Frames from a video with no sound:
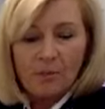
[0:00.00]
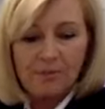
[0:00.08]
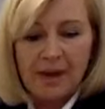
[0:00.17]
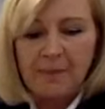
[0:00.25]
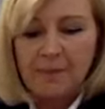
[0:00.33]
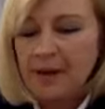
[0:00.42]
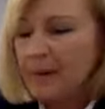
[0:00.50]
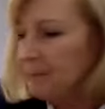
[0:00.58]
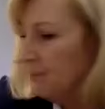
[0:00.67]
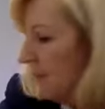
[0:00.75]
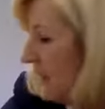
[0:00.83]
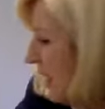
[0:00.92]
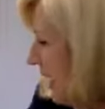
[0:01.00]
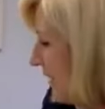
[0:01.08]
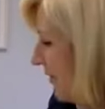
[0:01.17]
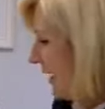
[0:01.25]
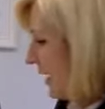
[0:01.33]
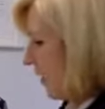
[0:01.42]
and pepper. And
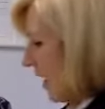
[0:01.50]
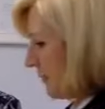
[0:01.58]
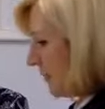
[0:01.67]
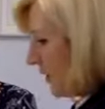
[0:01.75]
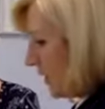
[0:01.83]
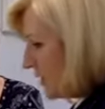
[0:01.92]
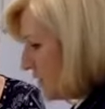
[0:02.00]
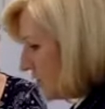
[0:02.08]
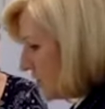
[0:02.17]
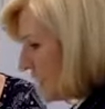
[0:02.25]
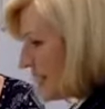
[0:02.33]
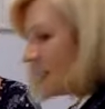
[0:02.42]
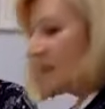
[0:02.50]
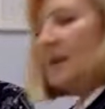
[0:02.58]
then I'm going to just,